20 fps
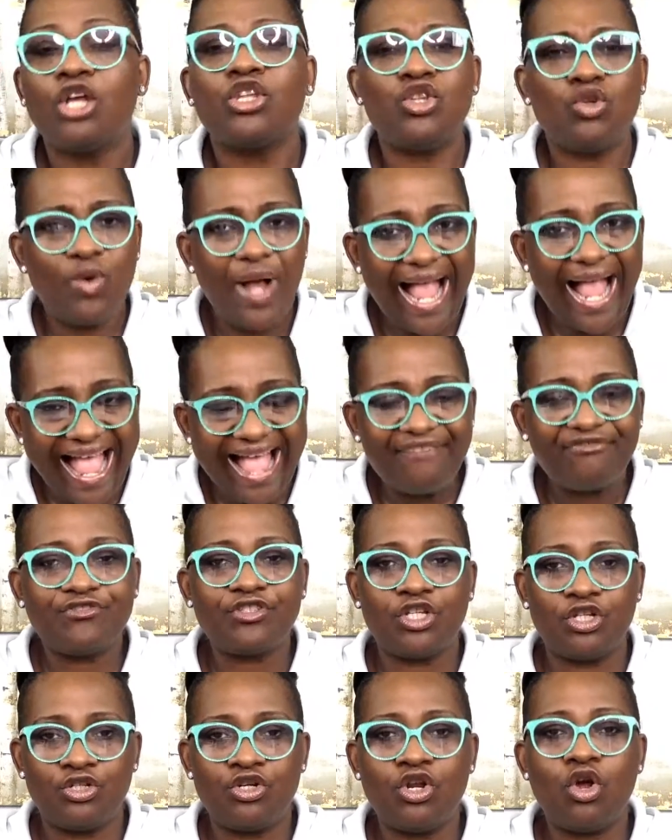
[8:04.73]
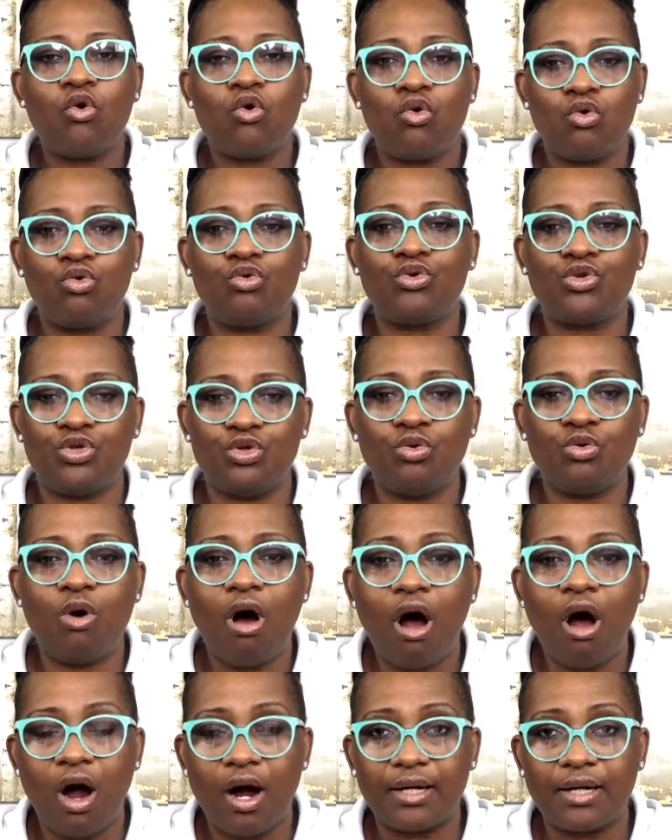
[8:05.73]
You have to know who you
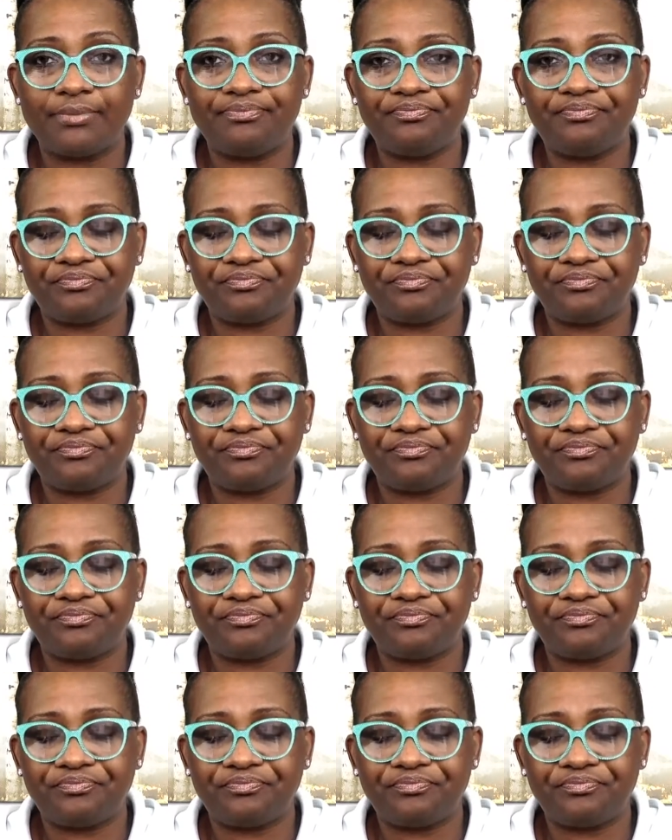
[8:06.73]
are.